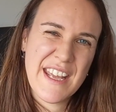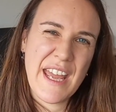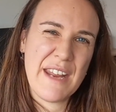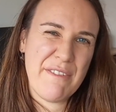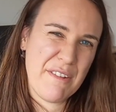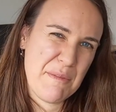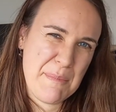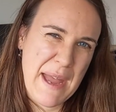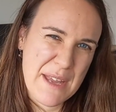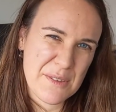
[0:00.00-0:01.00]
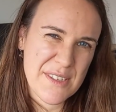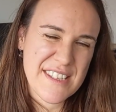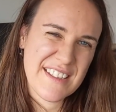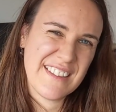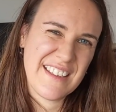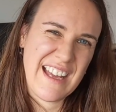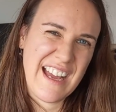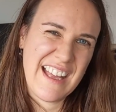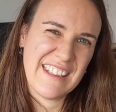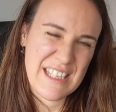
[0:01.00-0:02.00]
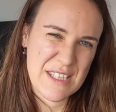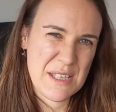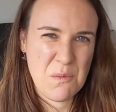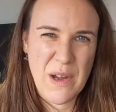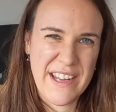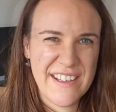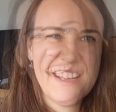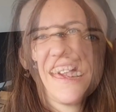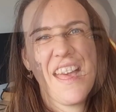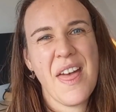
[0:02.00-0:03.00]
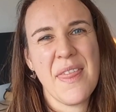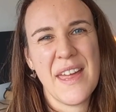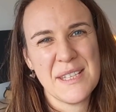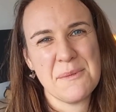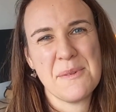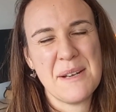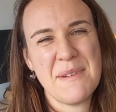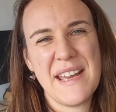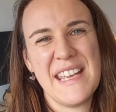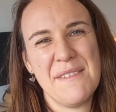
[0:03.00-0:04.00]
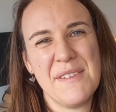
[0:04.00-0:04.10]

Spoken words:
and for males less than 1. That's one way, if